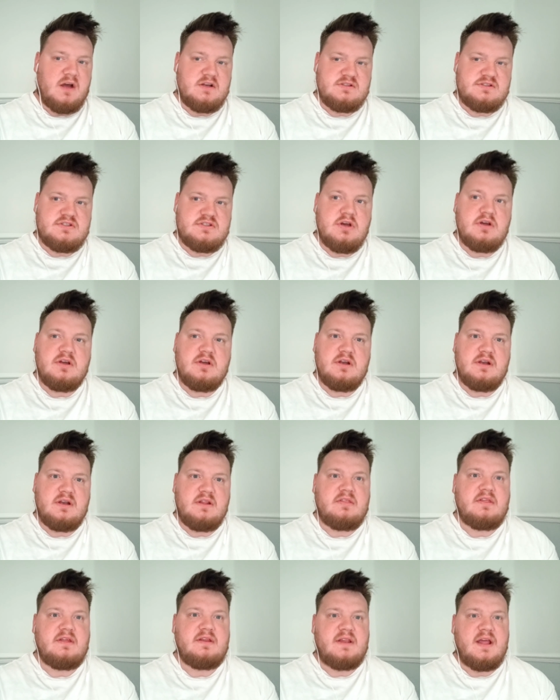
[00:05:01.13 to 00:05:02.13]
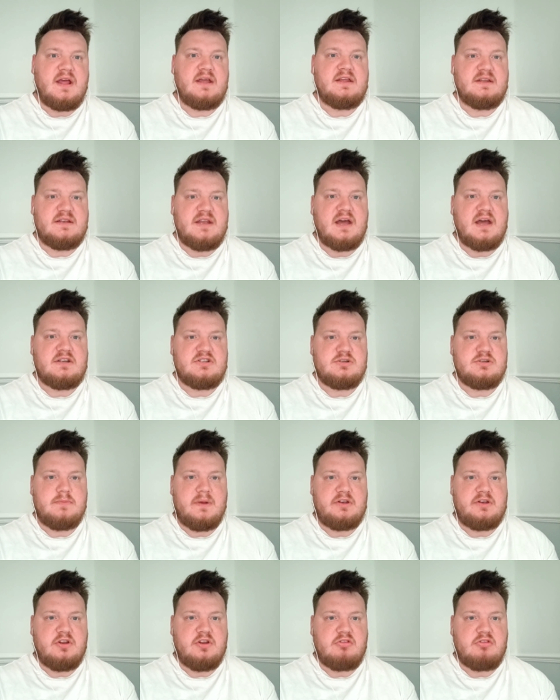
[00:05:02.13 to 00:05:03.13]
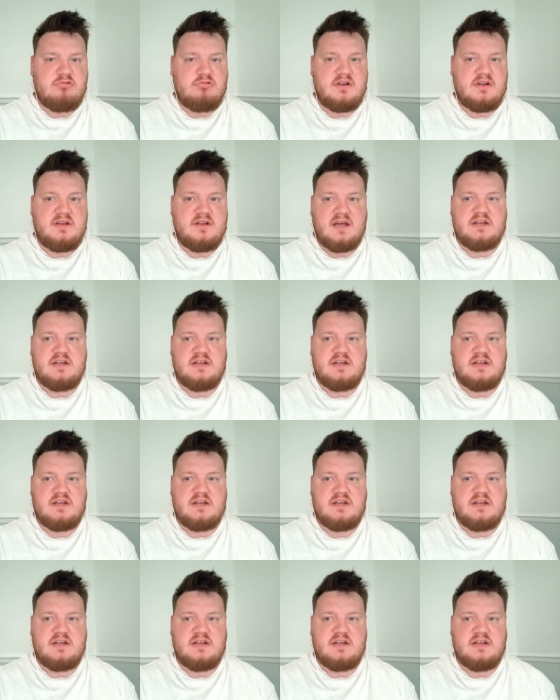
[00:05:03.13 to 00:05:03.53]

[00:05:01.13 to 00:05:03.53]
I certainly think they're your danger men, your three